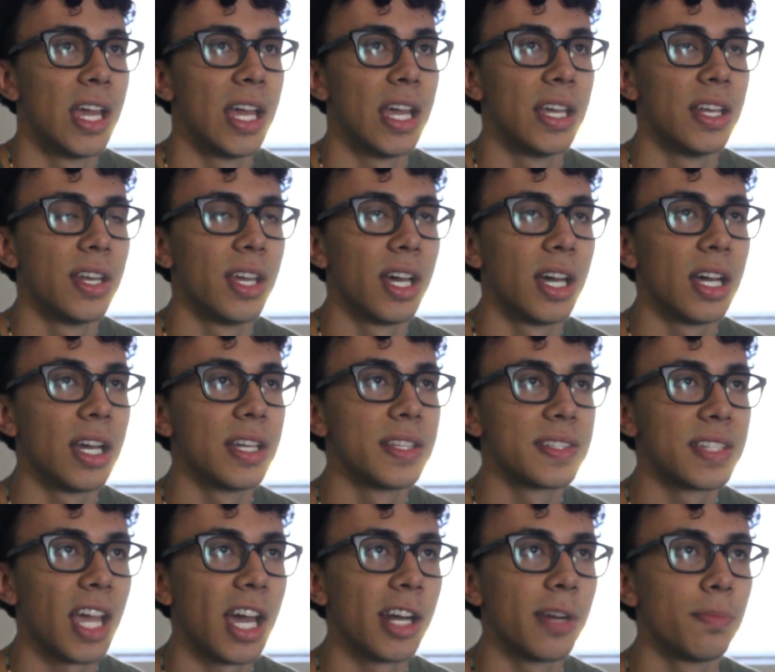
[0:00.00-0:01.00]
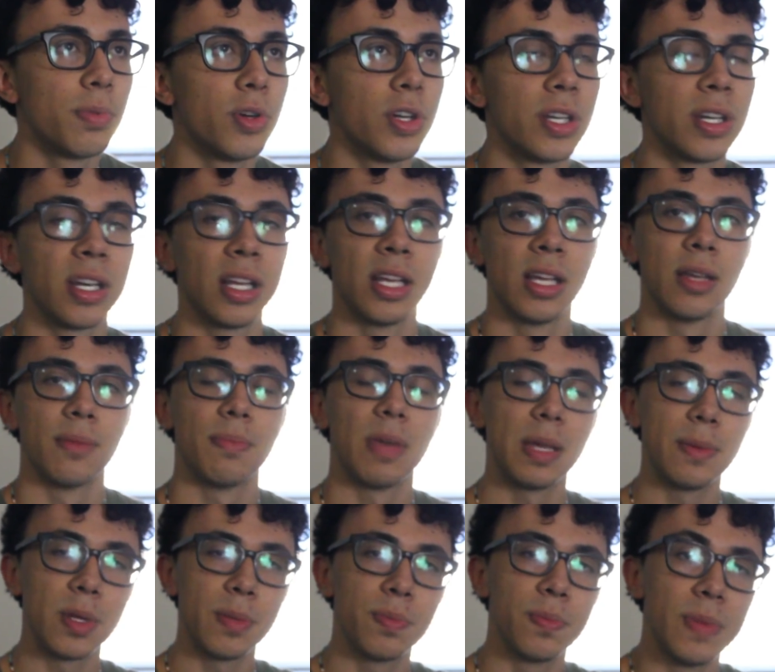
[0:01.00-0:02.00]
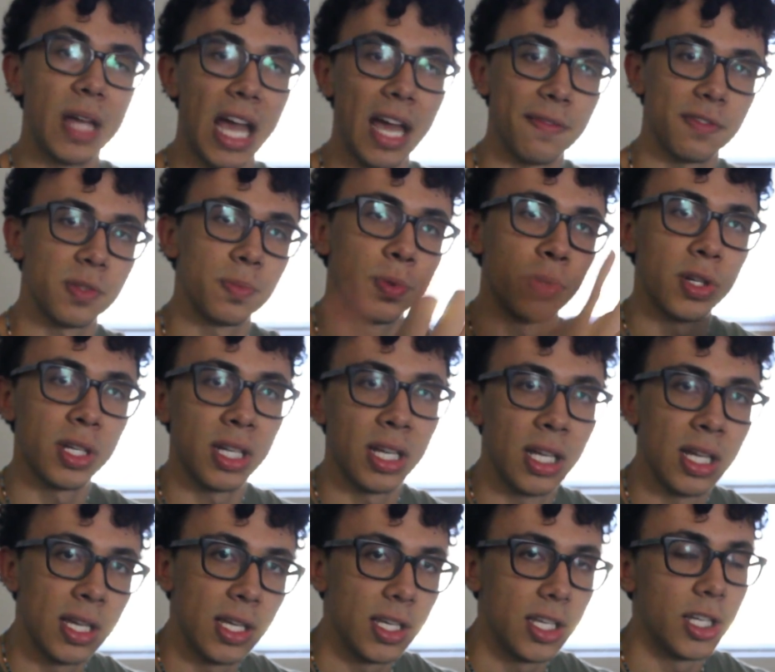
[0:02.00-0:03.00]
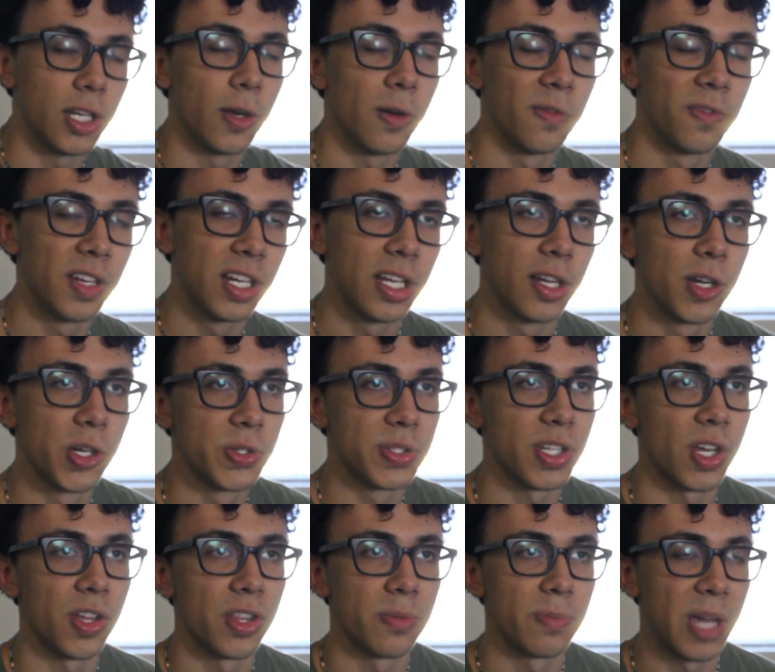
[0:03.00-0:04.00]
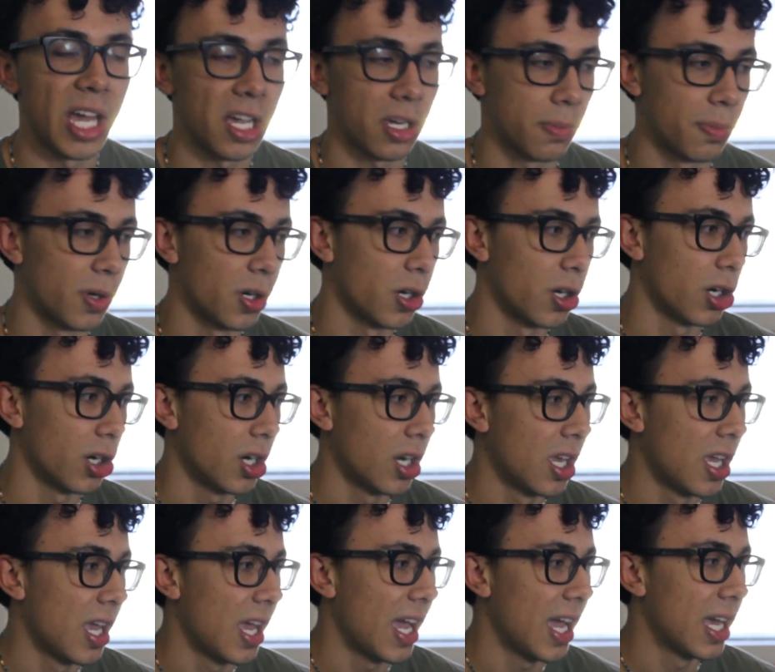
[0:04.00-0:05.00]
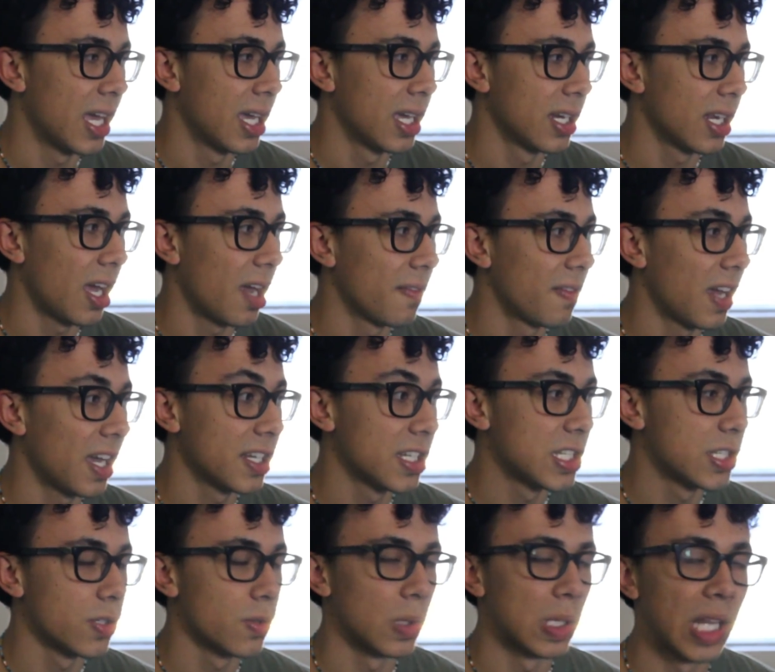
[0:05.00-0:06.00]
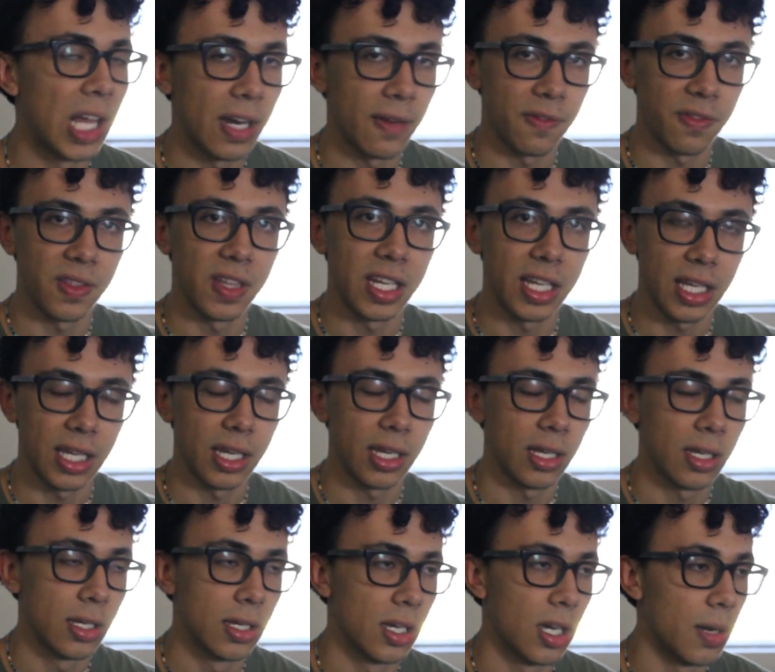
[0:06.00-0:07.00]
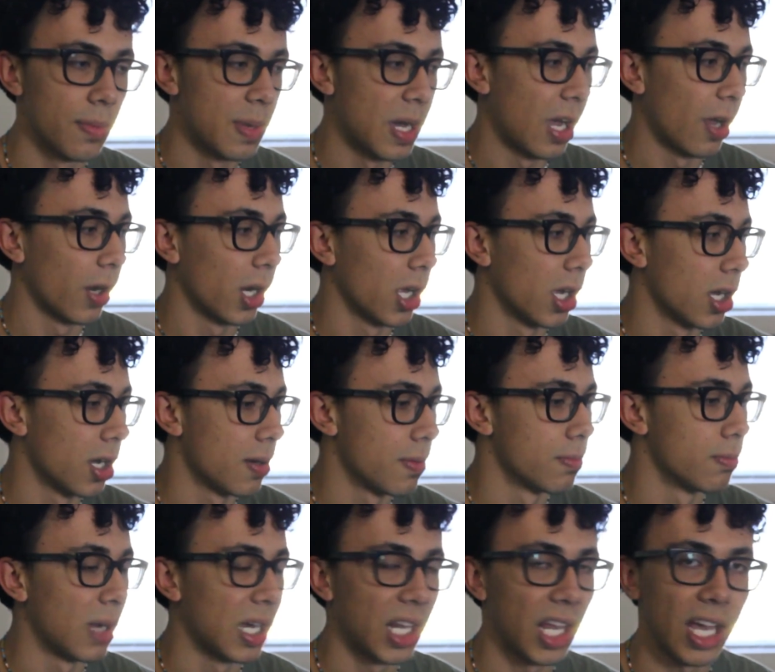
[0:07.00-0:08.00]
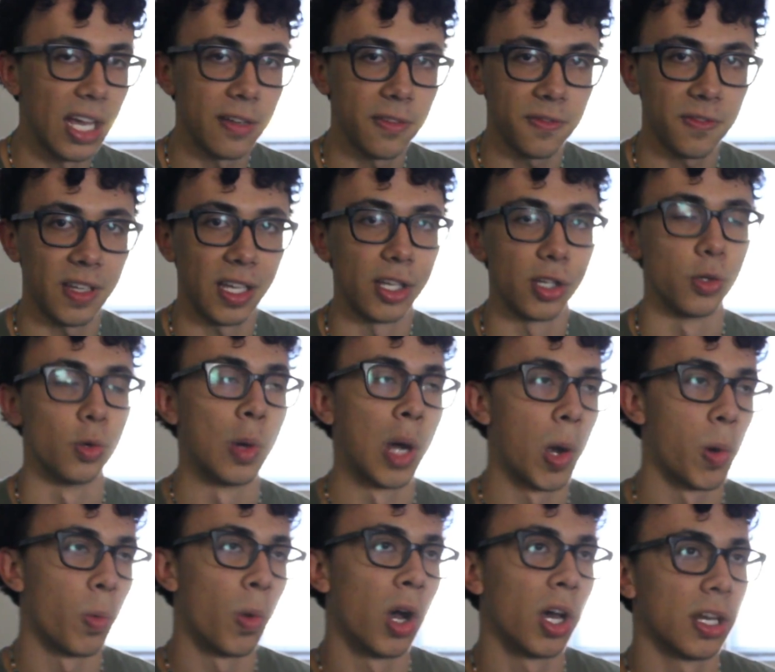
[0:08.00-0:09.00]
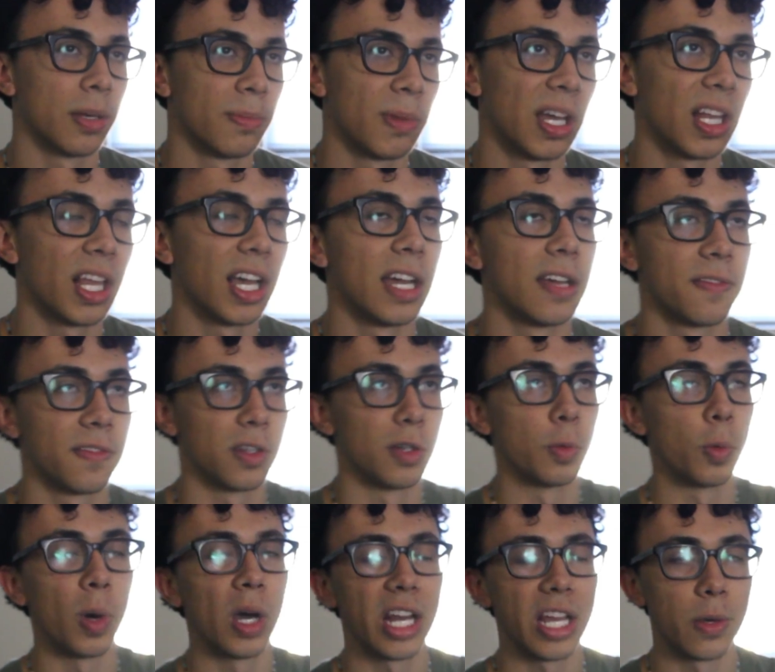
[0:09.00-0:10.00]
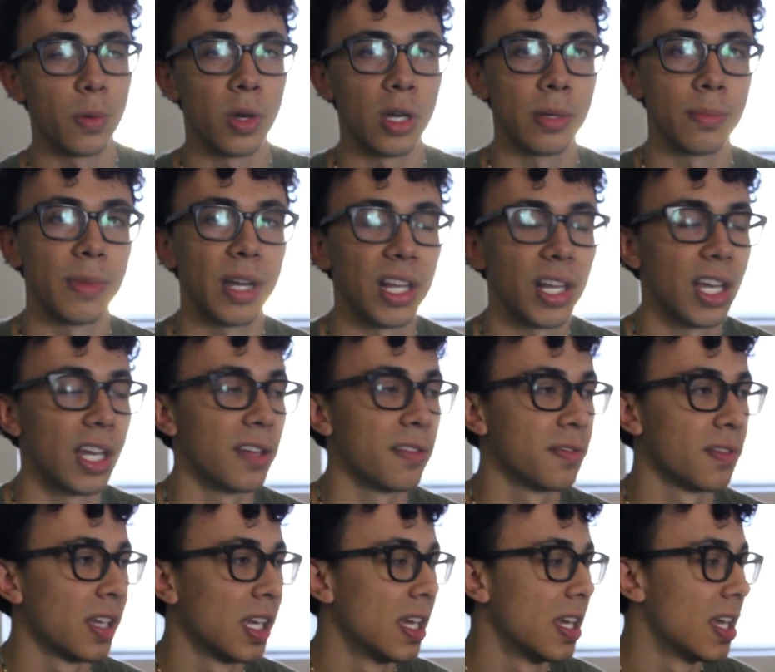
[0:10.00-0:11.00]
and uh, it's kind of put, made me have to put, you know, videos on the back burner, and I've had to do a lot of thinking about um, my life and who I want in my life and what I want in my life.